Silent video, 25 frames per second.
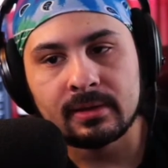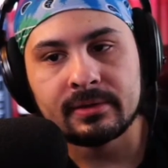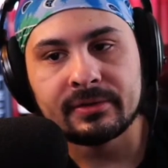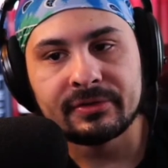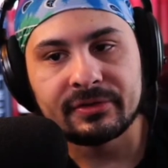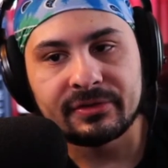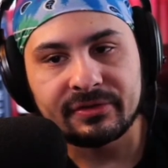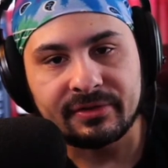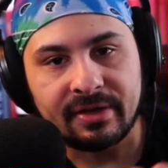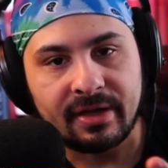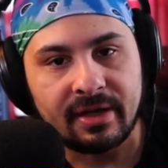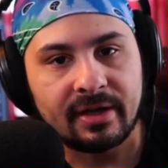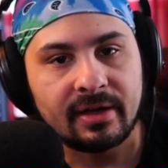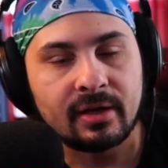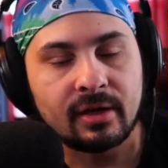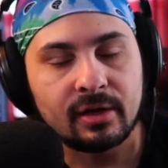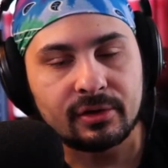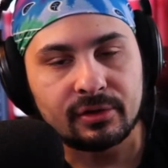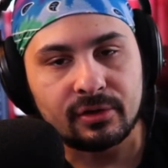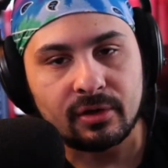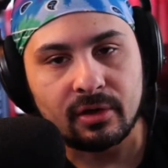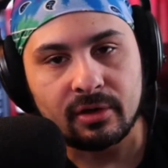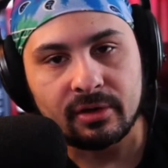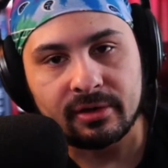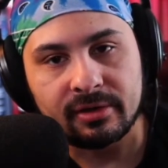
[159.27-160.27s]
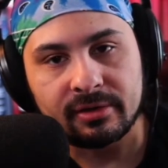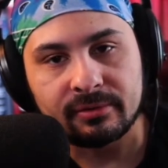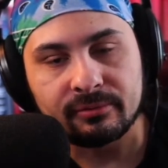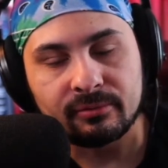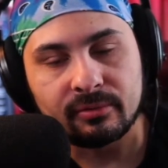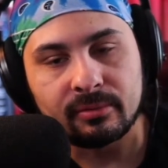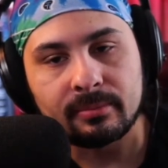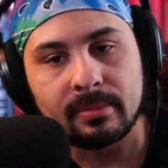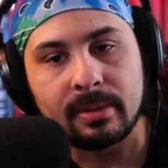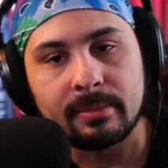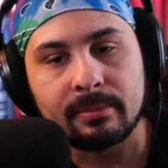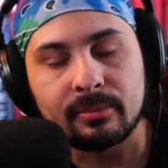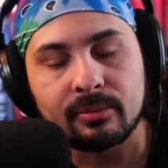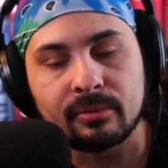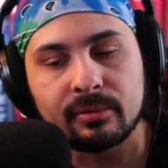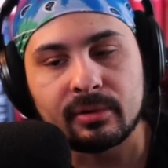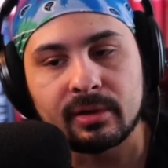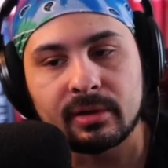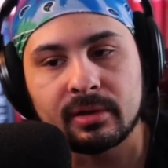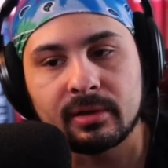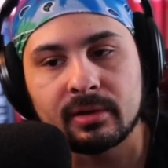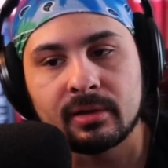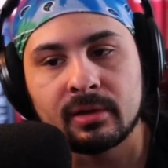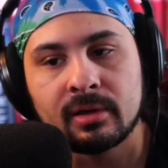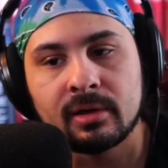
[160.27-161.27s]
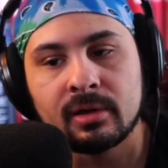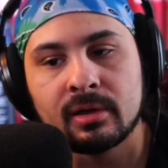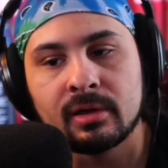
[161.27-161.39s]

staying on target and remembering,